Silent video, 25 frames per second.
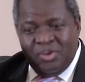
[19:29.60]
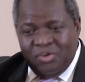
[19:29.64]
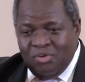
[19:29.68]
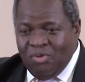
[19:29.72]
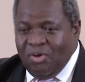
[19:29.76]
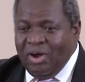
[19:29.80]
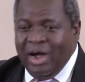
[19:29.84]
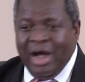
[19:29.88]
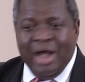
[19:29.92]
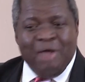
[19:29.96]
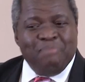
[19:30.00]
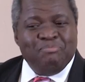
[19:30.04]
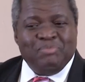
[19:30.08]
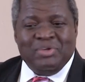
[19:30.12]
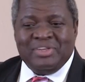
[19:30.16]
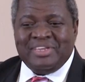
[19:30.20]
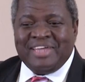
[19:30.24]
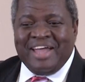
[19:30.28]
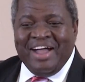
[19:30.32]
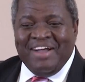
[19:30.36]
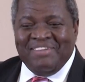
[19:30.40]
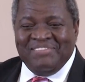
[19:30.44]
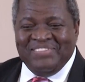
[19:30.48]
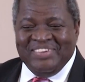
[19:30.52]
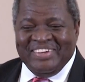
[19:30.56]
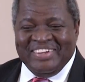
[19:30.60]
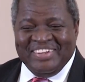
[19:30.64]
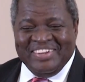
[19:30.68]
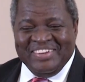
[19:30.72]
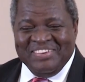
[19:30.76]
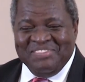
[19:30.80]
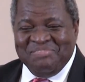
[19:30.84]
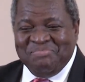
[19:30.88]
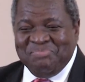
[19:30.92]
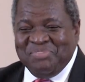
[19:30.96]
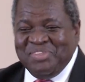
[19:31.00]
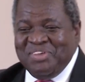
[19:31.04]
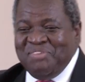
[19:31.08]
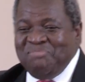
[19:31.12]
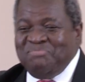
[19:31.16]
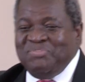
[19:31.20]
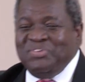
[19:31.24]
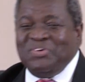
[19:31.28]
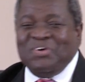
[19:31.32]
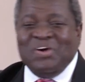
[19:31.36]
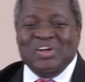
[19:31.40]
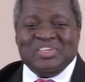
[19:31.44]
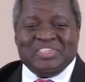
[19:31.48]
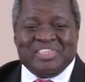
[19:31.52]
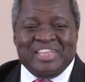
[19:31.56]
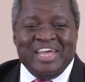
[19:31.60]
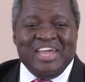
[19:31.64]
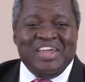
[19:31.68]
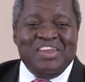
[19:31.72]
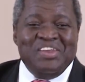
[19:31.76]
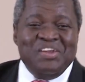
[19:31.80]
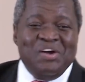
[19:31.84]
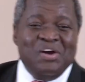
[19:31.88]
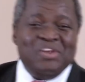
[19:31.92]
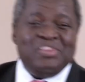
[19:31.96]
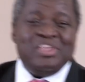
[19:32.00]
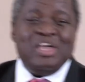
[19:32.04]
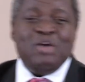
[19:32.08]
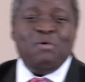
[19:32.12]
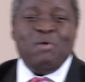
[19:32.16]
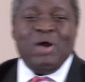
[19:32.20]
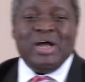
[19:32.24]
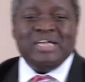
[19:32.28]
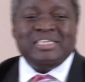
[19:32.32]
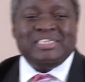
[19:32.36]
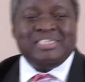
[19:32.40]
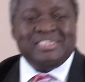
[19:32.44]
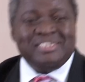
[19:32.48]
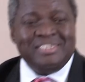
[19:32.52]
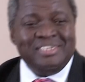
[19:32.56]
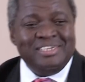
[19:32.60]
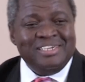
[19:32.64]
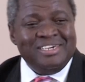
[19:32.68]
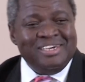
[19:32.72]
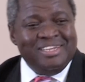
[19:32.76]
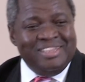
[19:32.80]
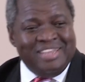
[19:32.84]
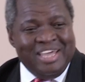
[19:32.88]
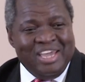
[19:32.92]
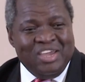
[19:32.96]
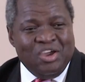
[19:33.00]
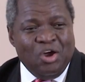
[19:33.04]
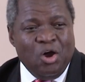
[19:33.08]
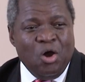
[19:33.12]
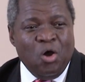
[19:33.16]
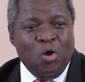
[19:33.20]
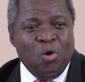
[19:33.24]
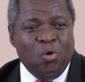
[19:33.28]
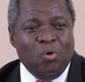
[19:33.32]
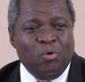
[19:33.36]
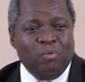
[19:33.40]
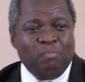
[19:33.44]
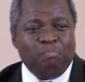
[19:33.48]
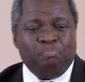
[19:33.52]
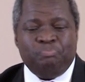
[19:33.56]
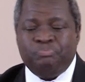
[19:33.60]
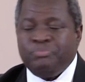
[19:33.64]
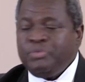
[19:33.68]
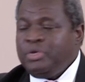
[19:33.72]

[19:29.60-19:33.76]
No, I'm not coming, because they know they what? They owe.